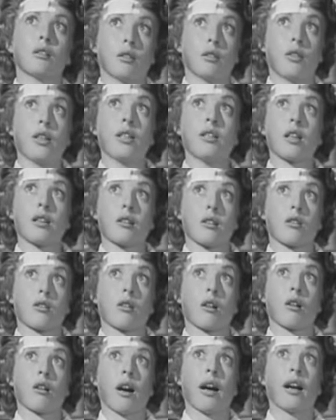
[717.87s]
If he says
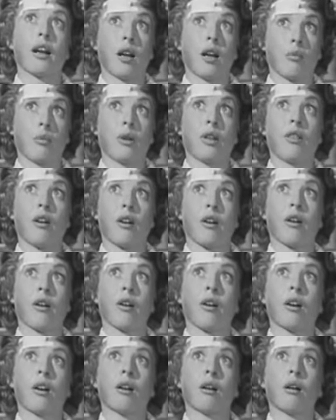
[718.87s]
it's all right, I'll be there.
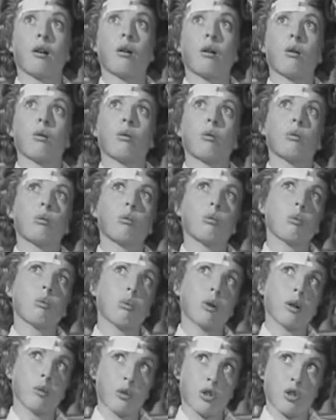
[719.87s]

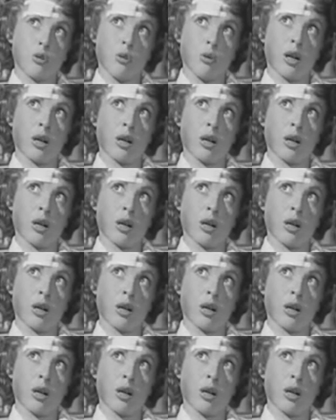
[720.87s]
When would you